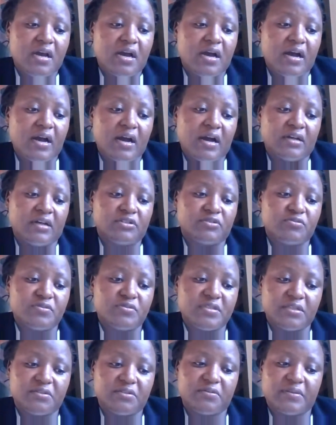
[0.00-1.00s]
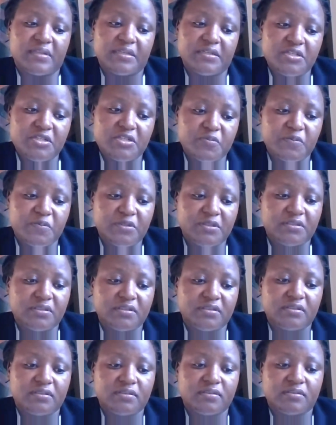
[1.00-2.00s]
to settle the dispute.
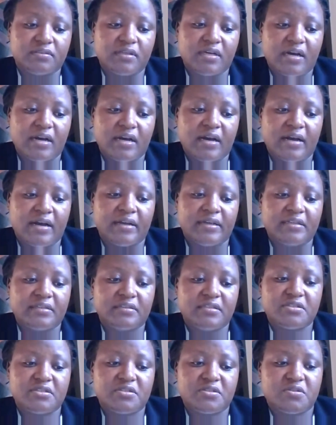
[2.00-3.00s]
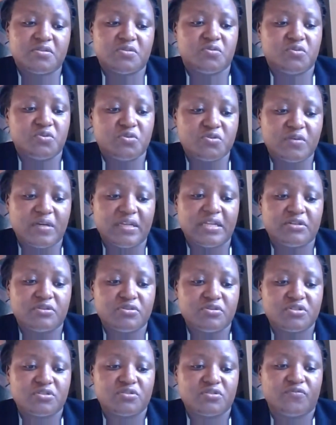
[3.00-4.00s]
It is usually
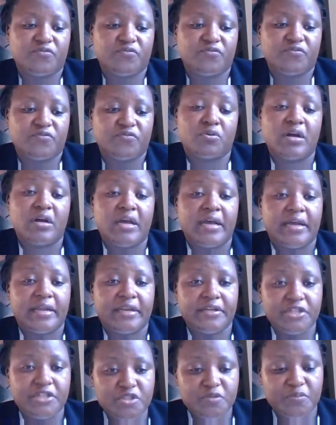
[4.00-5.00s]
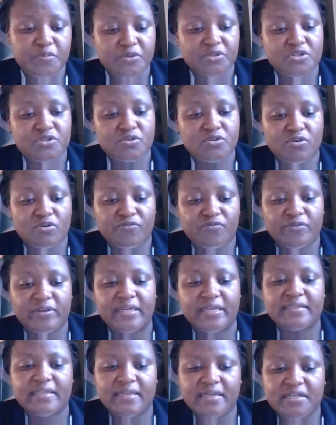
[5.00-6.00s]
used for disputes of
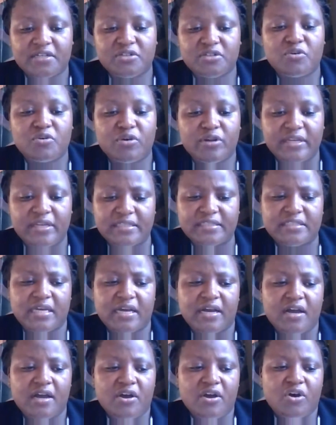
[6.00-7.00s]
a technical nature,